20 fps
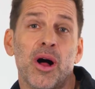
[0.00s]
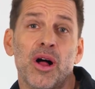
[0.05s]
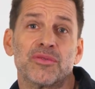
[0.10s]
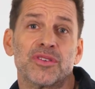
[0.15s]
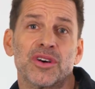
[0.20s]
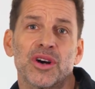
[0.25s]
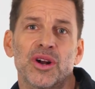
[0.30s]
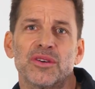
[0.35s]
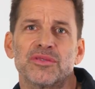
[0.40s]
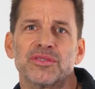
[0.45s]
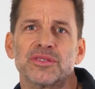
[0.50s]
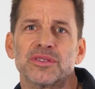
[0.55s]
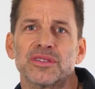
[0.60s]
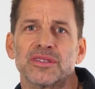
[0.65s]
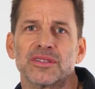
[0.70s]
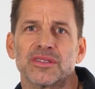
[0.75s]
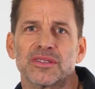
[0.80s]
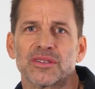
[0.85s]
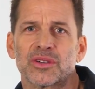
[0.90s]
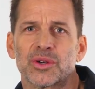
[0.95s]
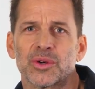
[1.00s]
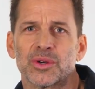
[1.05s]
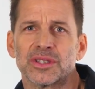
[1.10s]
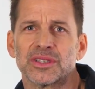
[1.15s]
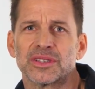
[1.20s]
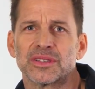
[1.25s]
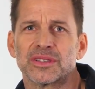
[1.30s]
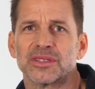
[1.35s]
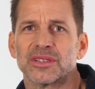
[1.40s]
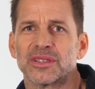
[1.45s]
Paul Verhoeven, of
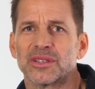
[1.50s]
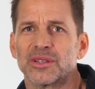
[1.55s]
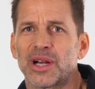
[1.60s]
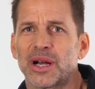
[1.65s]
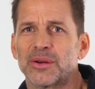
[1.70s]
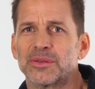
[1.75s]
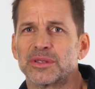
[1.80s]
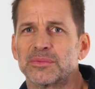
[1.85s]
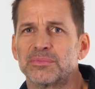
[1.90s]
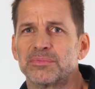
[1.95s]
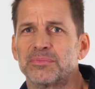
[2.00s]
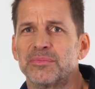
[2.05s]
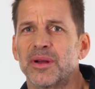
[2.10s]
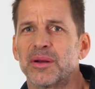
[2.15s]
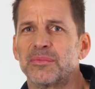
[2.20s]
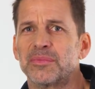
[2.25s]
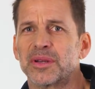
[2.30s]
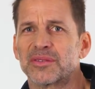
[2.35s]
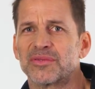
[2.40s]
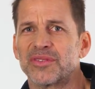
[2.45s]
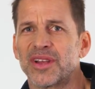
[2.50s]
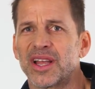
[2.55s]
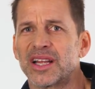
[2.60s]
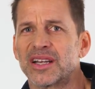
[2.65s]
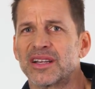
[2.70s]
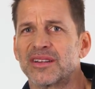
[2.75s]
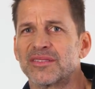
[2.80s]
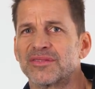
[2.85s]
course, I was a big fan